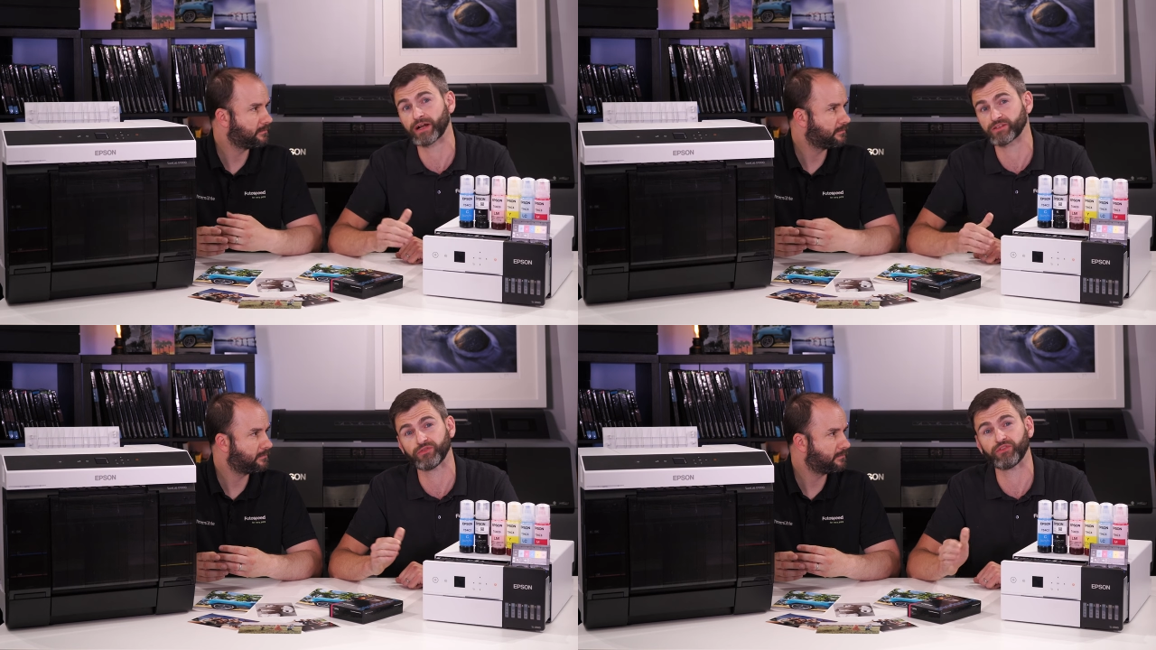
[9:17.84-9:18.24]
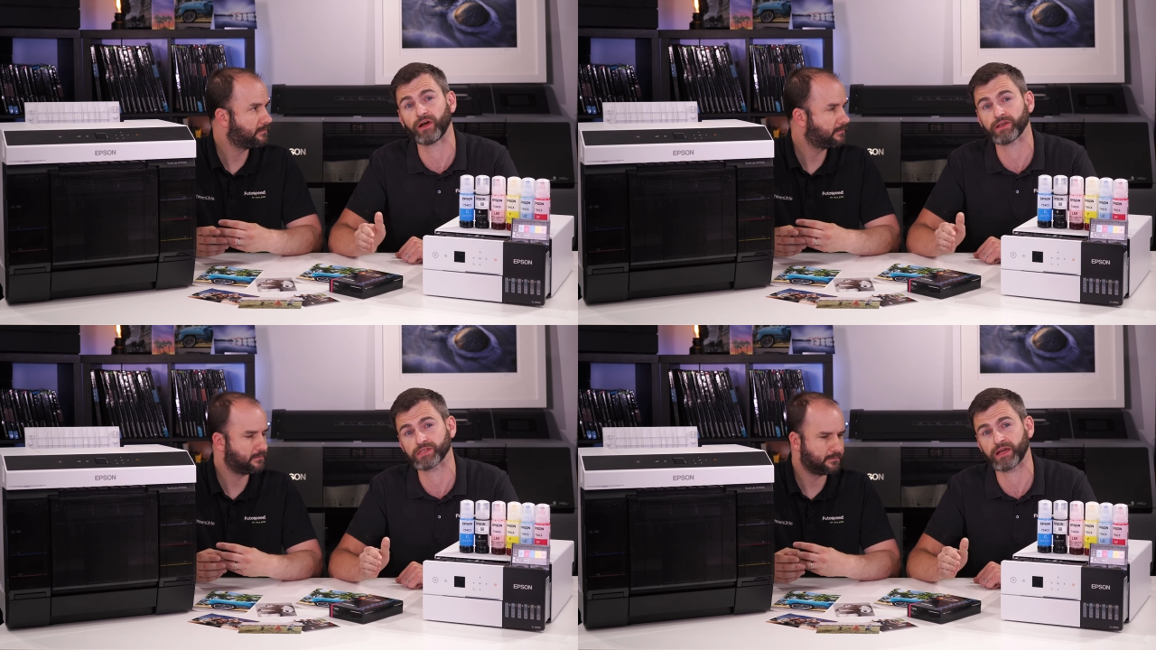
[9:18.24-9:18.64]

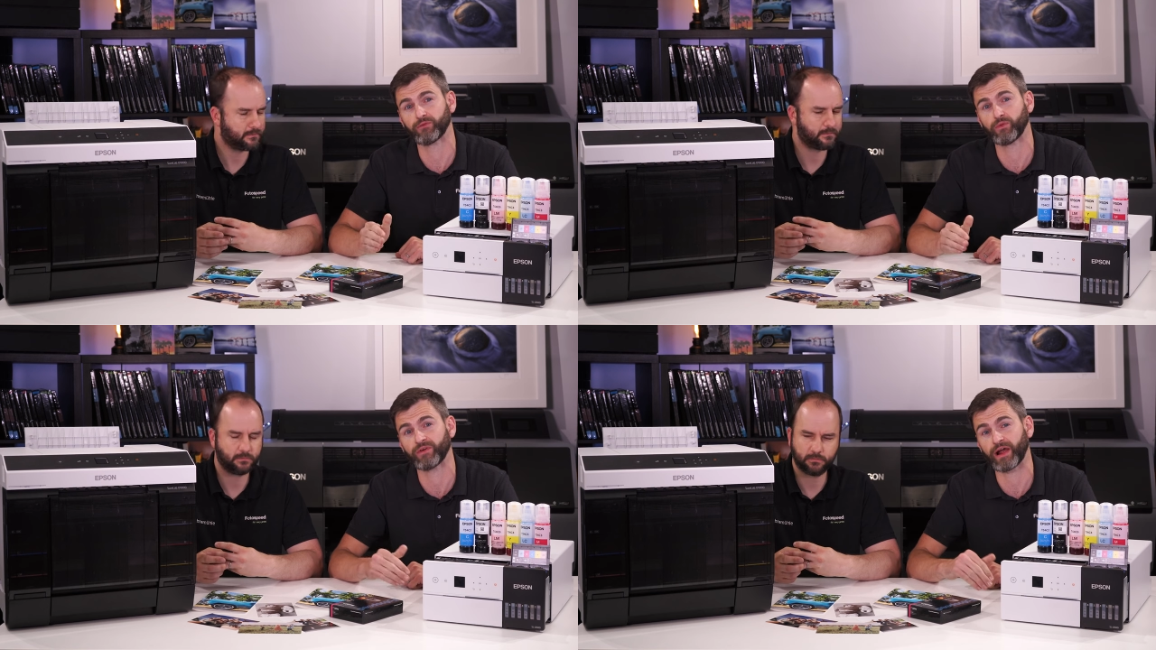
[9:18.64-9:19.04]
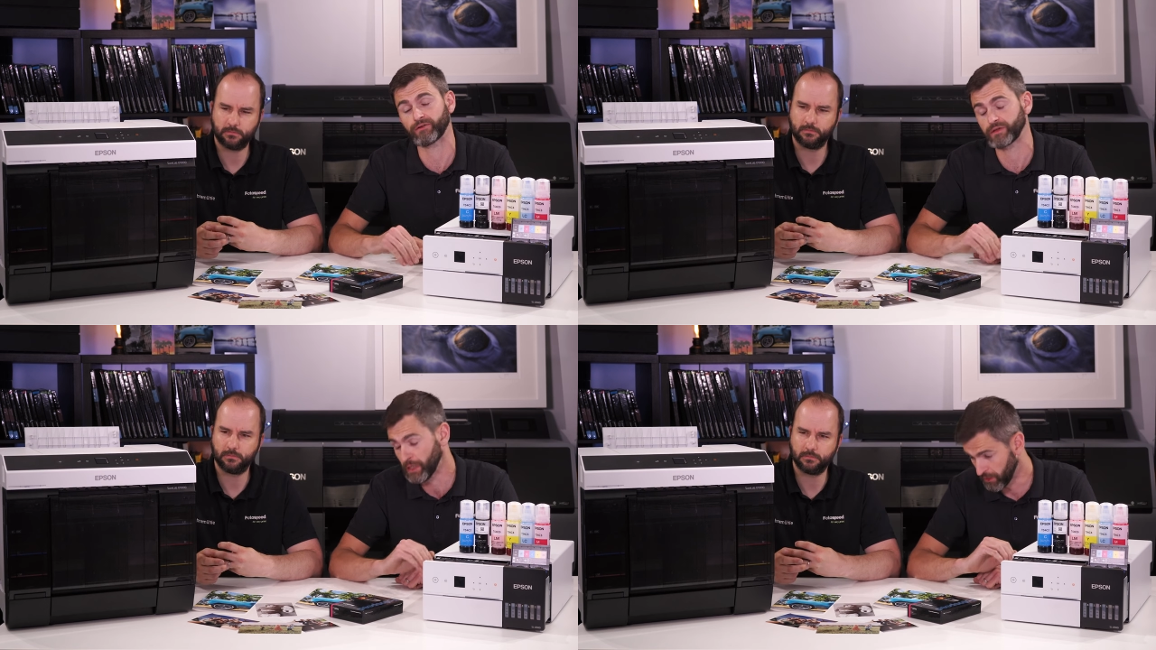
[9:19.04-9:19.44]
Speaker 1: rectify itself without
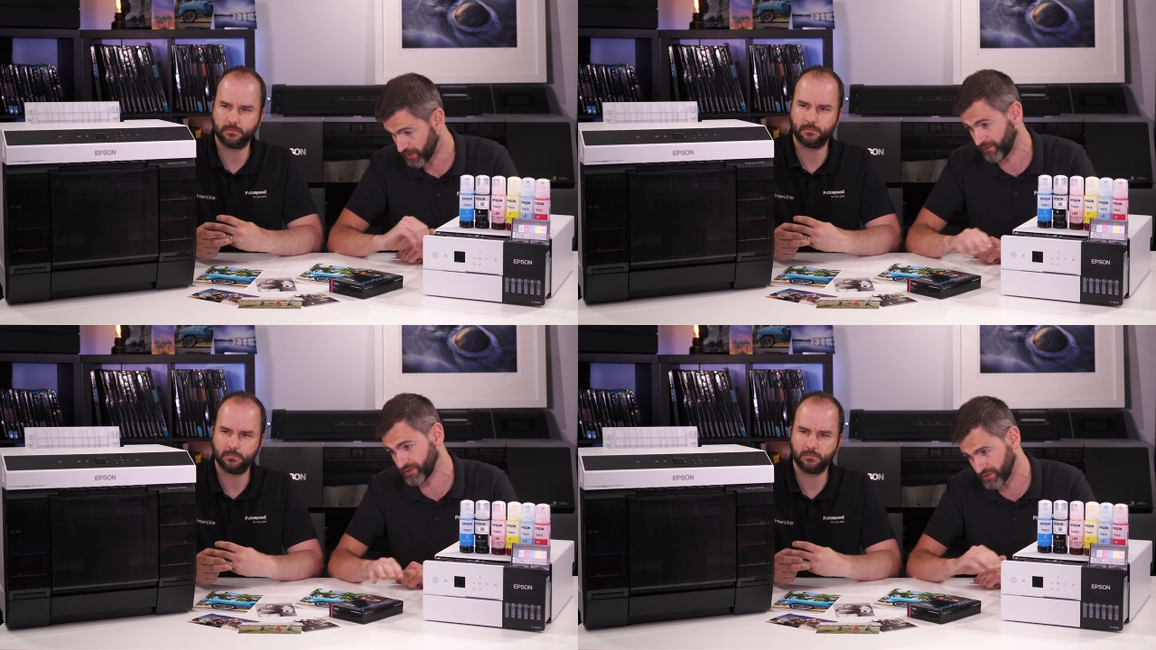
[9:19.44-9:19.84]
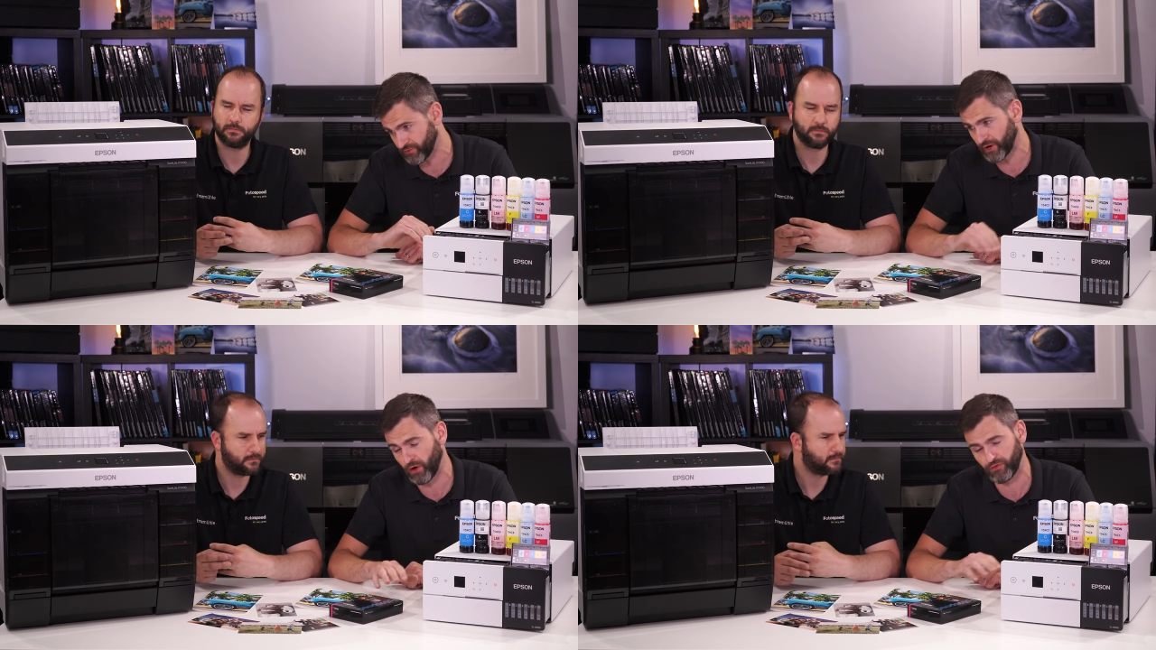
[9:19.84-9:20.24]
you having to
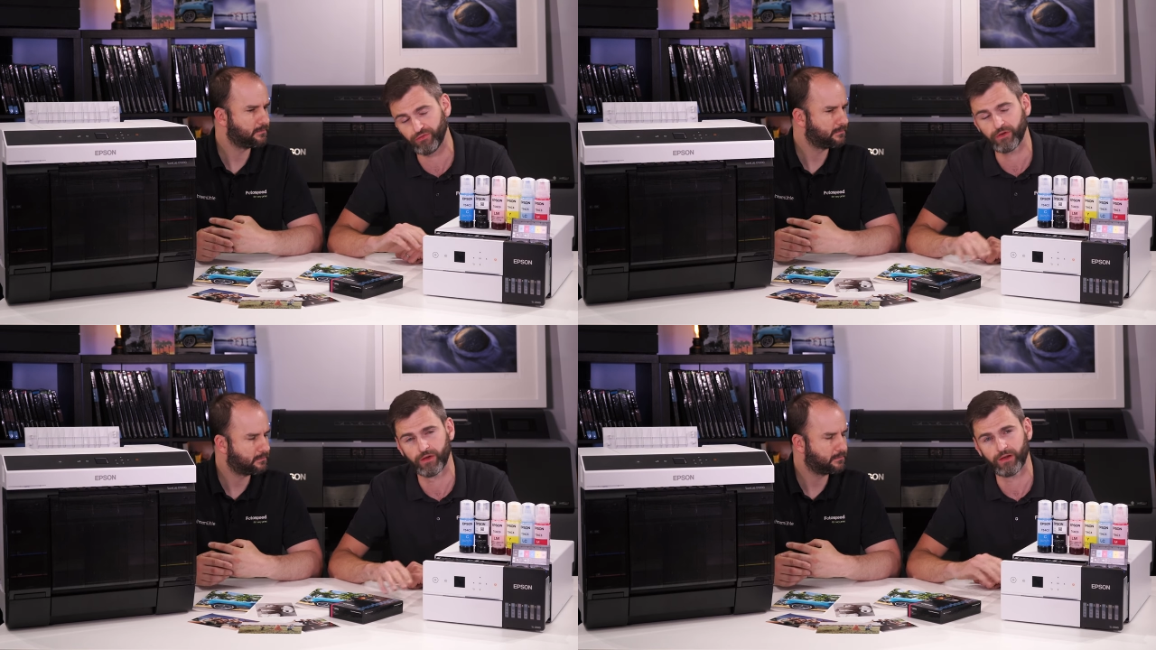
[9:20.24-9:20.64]
run off